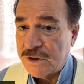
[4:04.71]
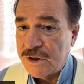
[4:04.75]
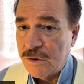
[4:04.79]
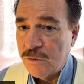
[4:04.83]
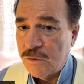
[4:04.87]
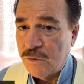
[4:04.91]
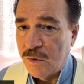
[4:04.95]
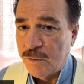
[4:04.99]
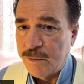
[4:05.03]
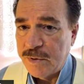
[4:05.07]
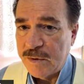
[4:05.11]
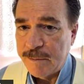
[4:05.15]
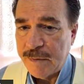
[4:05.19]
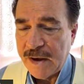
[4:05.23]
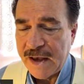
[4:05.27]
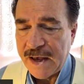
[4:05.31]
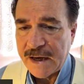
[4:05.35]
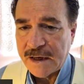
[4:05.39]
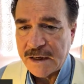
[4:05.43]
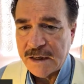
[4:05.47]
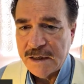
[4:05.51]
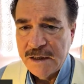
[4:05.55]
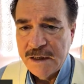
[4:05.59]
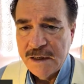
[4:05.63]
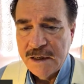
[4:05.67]
He will be
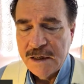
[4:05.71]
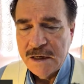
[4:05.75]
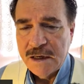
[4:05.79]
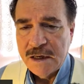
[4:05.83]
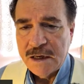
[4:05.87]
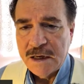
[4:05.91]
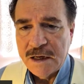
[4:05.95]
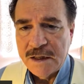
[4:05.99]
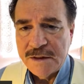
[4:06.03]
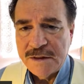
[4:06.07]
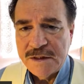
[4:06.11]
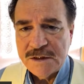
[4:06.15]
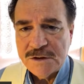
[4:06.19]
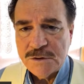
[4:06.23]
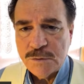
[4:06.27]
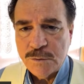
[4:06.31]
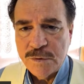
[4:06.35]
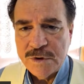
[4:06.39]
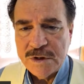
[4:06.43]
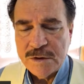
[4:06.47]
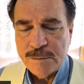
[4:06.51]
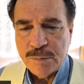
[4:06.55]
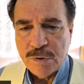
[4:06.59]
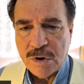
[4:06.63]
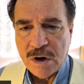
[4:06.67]
back this
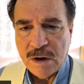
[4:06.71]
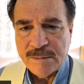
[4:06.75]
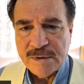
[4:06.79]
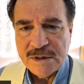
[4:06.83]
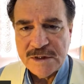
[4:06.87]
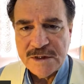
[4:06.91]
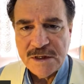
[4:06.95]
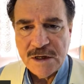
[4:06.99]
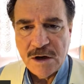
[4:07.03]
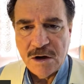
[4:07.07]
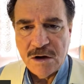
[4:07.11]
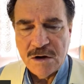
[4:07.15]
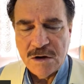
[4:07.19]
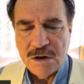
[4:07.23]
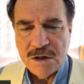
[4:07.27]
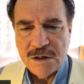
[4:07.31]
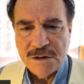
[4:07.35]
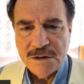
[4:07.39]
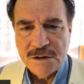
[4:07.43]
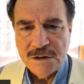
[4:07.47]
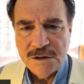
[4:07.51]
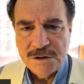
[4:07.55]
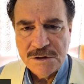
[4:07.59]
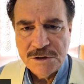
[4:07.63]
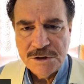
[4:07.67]
week, probably
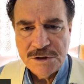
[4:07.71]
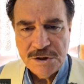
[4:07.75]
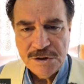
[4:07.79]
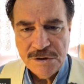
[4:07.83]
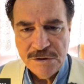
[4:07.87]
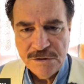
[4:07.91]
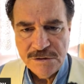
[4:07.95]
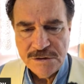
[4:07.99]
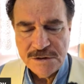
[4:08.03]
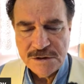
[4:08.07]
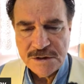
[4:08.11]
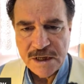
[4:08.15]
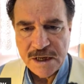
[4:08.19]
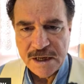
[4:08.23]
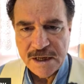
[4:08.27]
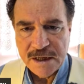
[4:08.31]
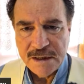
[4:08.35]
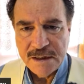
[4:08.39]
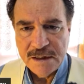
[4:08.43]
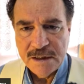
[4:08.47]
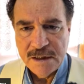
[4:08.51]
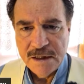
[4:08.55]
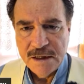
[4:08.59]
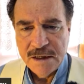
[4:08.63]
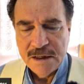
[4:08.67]
on
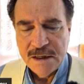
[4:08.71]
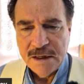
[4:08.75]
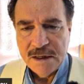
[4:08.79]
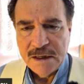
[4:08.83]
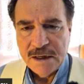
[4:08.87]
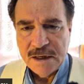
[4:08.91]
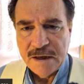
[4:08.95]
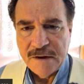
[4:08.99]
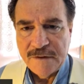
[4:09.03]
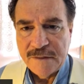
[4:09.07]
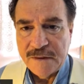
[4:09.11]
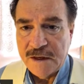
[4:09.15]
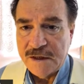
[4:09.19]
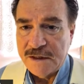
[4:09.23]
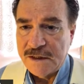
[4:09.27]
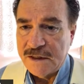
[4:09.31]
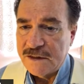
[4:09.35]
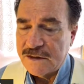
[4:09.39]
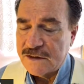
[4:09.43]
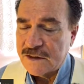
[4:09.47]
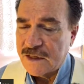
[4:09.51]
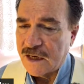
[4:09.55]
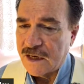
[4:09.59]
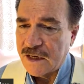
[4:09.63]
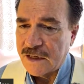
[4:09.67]
Tuesday, and then
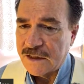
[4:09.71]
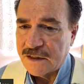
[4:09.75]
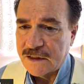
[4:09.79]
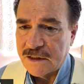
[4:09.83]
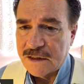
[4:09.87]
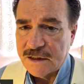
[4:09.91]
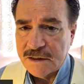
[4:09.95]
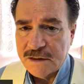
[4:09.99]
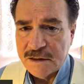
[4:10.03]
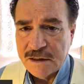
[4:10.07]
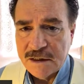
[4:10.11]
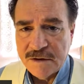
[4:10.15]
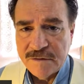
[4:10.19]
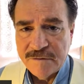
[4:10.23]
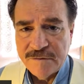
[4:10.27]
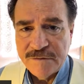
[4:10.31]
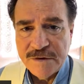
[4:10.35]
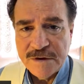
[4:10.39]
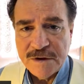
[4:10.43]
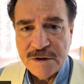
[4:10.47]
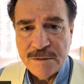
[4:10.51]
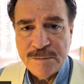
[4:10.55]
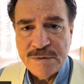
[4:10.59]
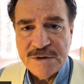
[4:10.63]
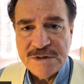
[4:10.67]
he's got a
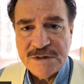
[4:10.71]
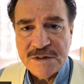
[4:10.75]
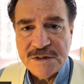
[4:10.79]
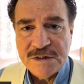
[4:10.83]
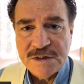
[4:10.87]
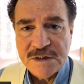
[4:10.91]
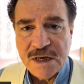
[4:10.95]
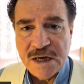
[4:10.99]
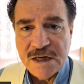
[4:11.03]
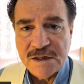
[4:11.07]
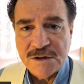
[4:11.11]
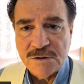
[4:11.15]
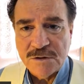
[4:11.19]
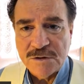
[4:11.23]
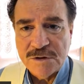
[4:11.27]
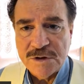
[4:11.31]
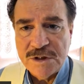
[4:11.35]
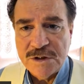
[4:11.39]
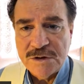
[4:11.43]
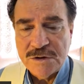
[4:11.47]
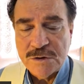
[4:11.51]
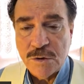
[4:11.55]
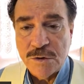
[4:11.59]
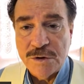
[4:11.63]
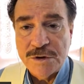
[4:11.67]
very busy schedule.
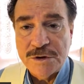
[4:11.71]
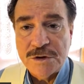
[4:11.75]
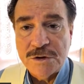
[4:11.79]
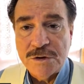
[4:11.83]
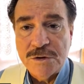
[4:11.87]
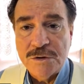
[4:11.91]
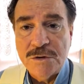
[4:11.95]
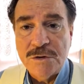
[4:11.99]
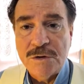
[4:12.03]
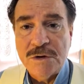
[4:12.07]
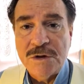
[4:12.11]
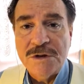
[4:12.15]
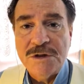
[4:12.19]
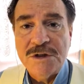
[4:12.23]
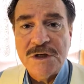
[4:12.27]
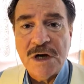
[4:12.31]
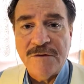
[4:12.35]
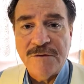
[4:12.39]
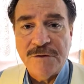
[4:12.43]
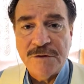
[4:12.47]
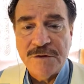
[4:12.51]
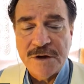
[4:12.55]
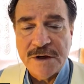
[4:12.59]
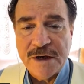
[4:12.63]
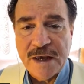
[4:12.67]
He's going to
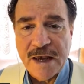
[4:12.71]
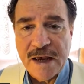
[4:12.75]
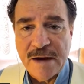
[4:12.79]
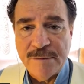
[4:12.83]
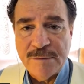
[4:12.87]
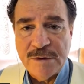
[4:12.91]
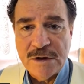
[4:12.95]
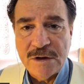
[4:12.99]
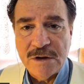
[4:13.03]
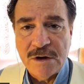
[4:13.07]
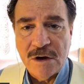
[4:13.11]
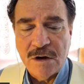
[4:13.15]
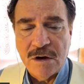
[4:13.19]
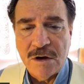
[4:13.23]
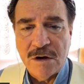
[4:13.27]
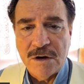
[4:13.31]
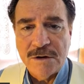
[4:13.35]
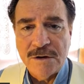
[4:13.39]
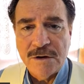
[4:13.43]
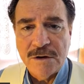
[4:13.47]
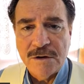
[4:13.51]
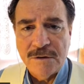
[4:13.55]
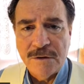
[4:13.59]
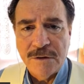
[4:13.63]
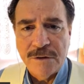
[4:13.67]
shuffle the cabinet
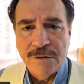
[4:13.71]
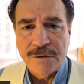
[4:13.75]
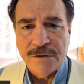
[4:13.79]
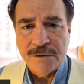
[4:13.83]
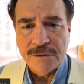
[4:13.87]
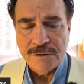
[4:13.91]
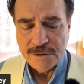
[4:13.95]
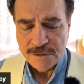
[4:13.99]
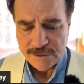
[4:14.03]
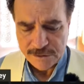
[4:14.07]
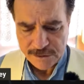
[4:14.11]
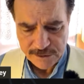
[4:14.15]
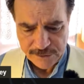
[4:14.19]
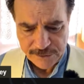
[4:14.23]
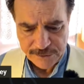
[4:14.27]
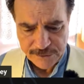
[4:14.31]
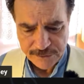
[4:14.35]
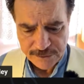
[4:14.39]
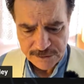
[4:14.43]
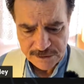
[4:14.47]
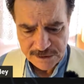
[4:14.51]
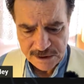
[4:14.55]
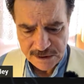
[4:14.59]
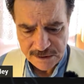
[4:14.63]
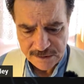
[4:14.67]
on the
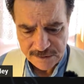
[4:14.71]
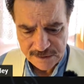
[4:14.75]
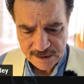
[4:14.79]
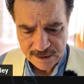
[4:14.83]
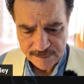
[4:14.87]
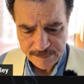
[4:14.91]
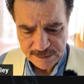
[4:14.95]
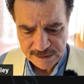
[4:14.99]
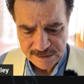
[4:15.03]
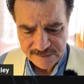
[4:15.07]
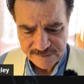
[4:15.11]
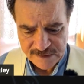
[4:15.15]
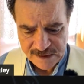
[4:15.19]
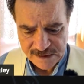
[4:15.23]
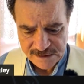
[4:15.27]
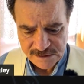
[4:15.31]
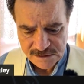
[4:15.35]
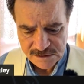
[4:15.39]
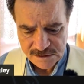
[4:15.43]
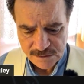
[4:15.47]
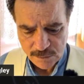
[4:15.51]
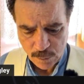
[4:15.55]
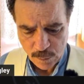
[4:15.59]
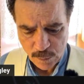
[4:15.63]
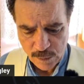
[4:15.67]
13th, I believe
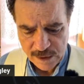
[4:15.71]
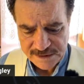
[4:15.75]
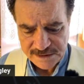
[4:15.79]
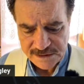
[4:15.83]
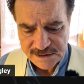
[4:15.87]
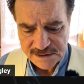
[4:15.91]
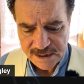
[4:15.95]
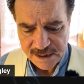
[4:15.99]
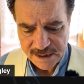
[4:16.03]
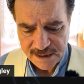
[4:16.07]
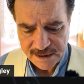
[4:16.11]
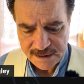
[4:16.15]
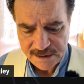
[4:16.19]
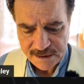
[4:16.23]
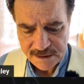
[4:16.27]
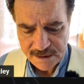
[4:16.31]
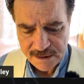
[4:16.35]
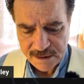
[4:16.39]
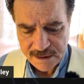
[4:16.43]
that's Wednesday.